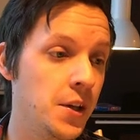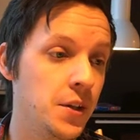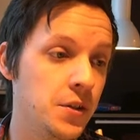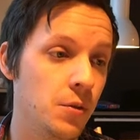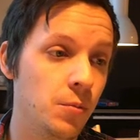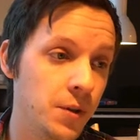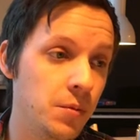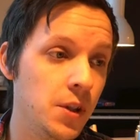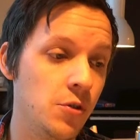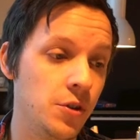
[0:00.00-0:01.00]
So what
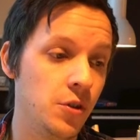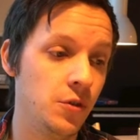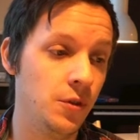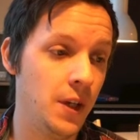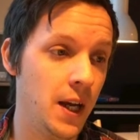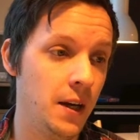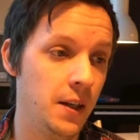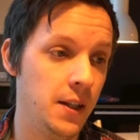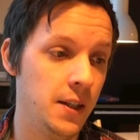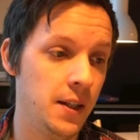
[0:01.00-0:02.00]
we're going to do here
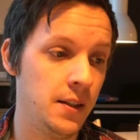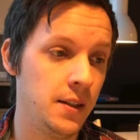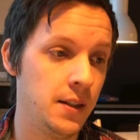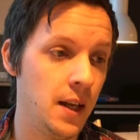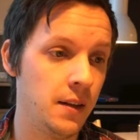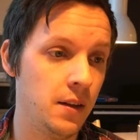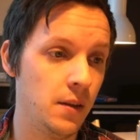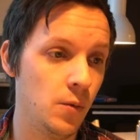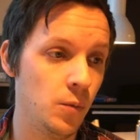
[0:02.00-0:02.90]
is that